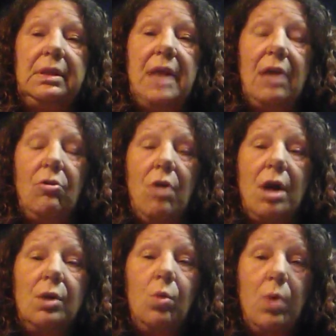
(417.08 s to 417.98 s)
that are
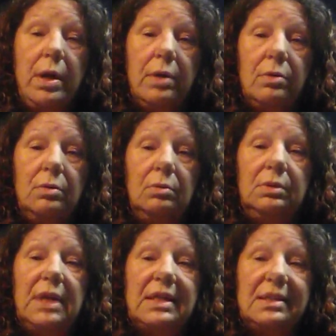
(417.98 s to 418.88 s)
unaware
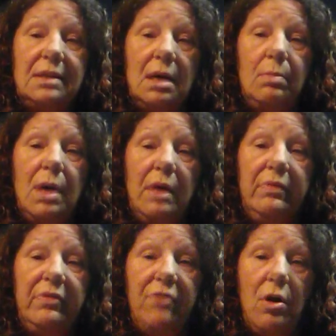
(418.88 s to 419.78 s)
that some
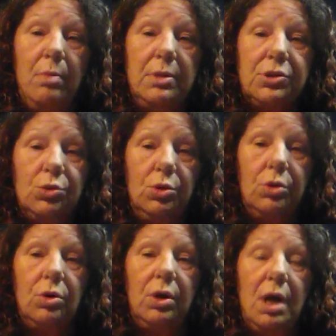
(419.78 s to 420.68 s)
of the
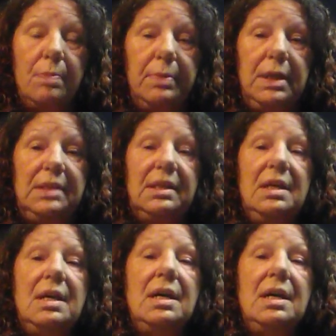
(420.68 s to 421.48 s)
pharmaceutical companies